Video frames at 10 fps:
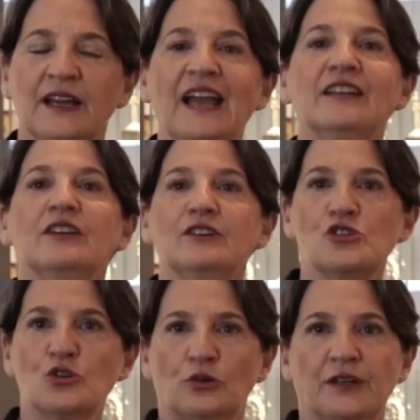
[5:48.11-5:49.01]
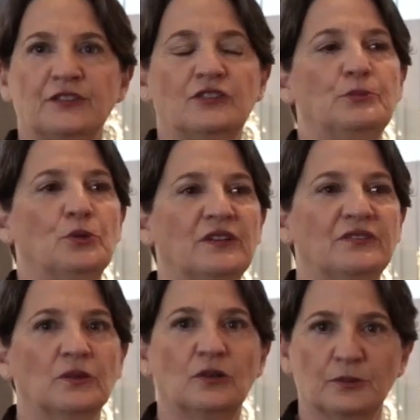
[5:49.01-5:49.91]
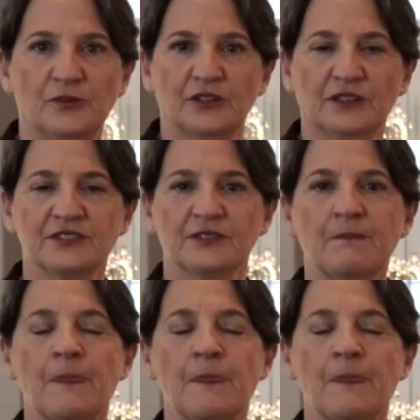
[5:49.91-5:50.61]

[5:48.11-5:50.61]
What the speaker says: and enjoy these beautiful objects.